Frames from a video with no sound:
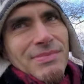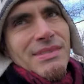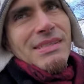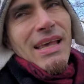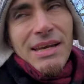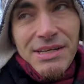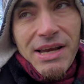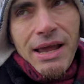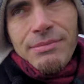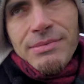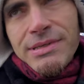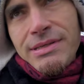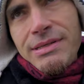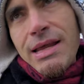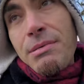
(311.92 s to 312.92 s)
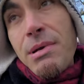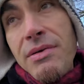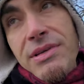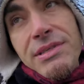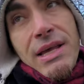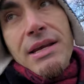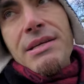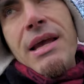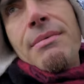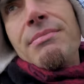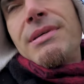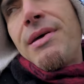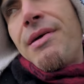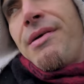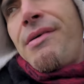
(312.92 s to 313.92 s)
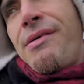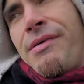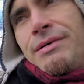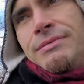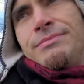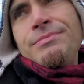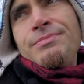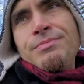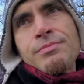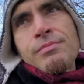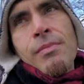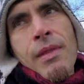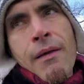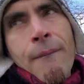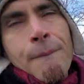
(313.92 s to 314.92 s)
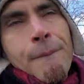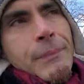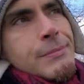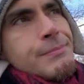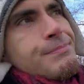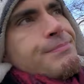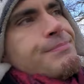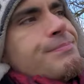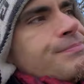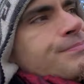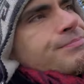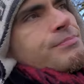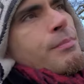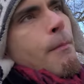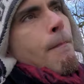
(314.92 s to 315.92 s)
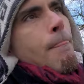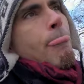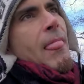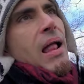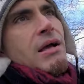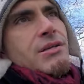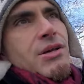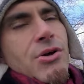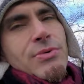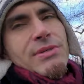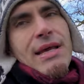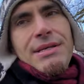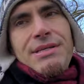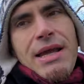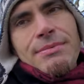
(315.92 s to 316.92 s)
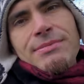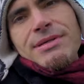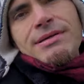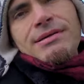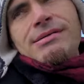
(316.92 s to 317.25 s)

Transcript: Saint James, named after Saint James. Yeah. Hmm. So who was Saint James?